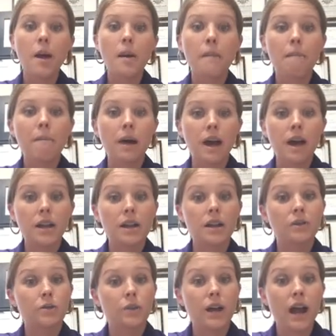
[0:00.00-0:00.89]
but
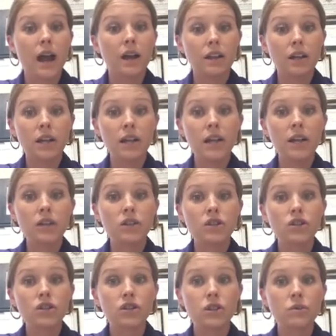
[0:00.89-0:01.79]
in reality,
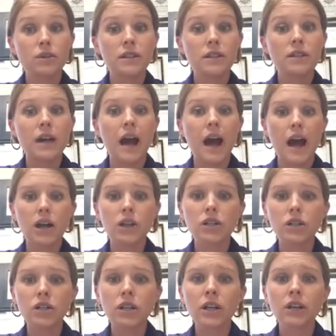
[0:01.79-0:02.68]
she was
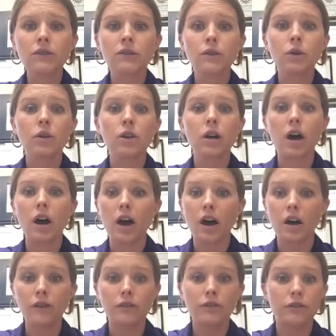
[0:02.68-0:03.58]
actually full
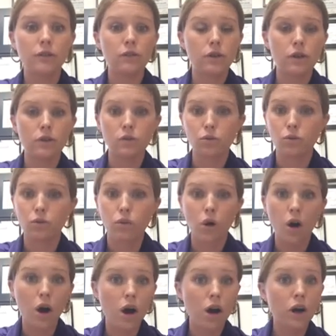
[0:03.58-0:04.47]
of
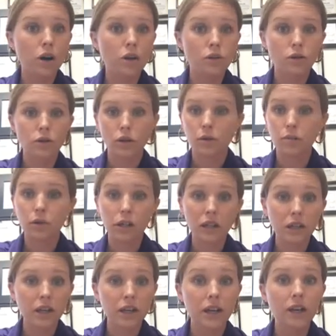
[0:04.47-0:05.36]

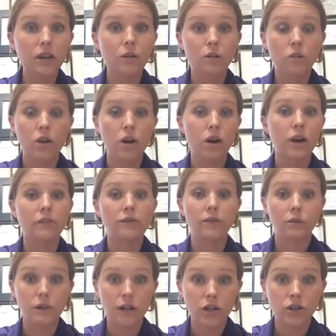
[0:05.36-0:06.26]
completely wrong
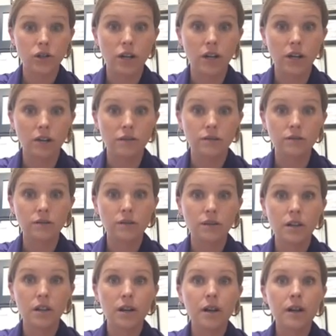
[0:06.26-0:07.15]
information.
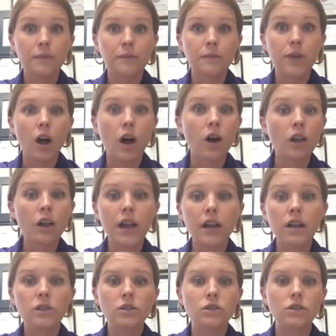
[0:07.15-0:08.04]
All I
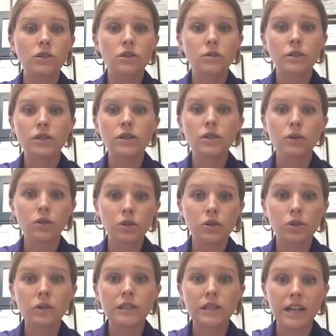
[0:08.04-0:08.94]
had to do was
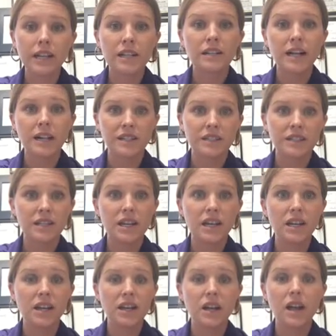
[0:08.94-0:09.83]
Google tick
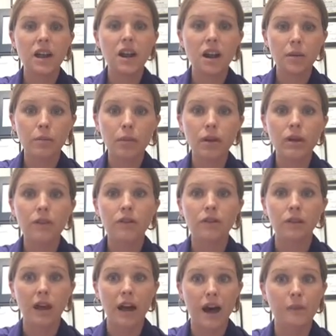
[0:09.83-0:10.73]
testing, and a number
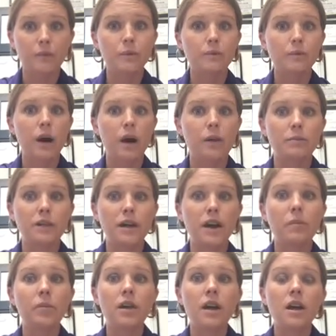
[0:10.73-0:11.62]
of labs popped
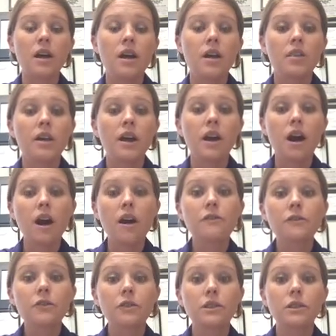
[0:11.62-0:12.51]
up that
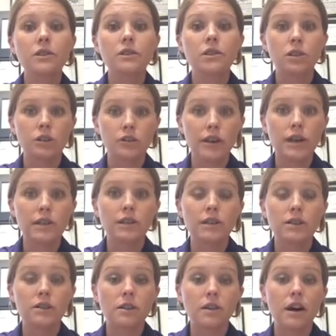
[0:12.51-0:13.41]
offer this service
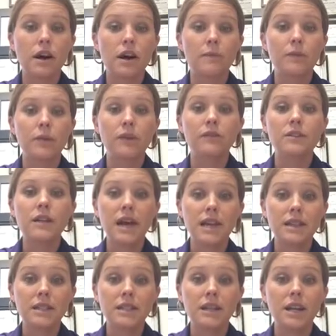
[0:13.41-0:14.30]
of
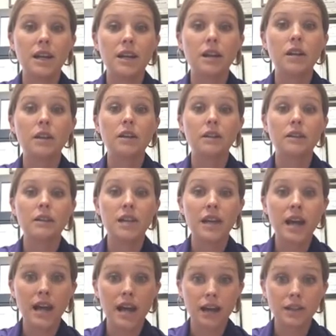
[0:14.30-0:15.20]
testing
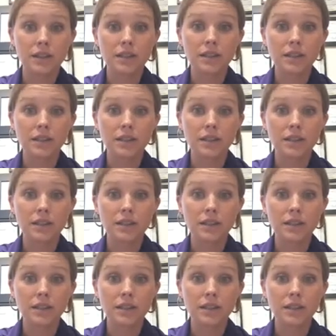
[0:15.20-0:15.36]
ticks